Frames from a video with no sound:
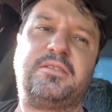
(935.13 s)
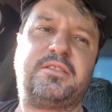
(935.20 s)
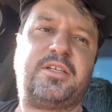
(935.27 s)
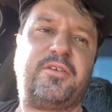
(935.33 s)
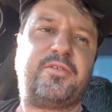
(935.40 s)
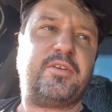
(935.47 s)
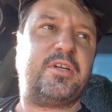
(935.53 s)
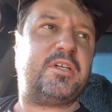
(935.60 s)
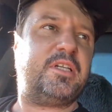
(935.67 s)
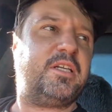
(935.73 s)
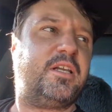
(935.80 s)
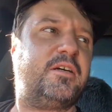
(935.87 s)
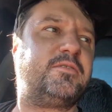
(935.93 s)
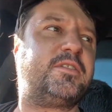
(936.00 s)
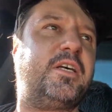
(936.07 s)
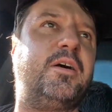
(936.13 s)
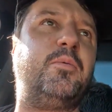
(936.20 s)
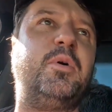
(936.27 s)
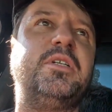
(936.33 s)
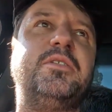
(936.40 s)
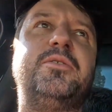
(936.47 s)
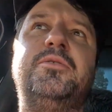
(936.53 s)
Definitely loves that
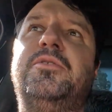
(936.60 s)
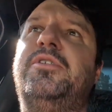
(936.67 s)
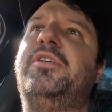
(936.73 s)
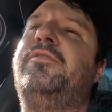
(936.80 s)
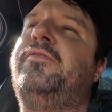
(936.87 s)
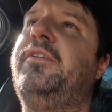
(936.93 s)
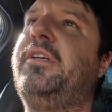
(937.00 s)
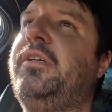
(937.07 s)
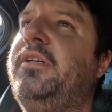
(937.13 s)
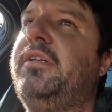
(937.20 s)
1-2 shift.